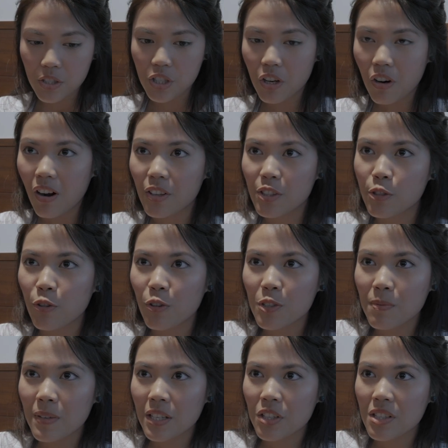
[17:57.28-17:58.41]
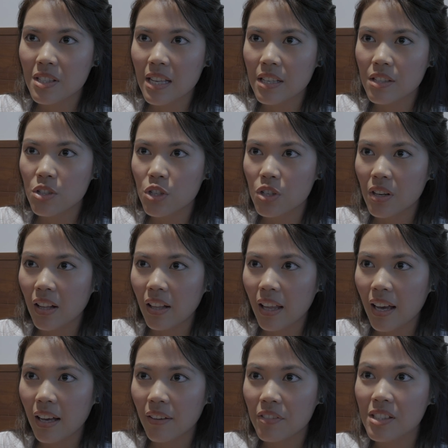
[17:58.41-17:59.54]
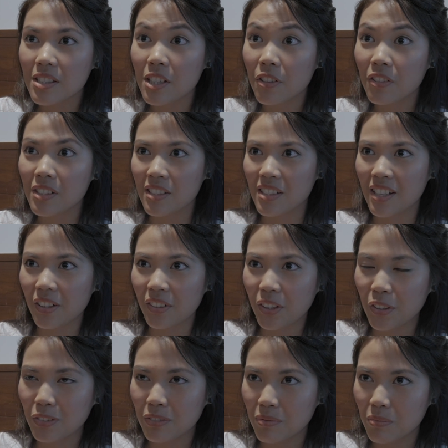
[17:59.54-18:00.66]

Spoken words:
She crawls towards me and she says, Janelle, I have a secret to tell you.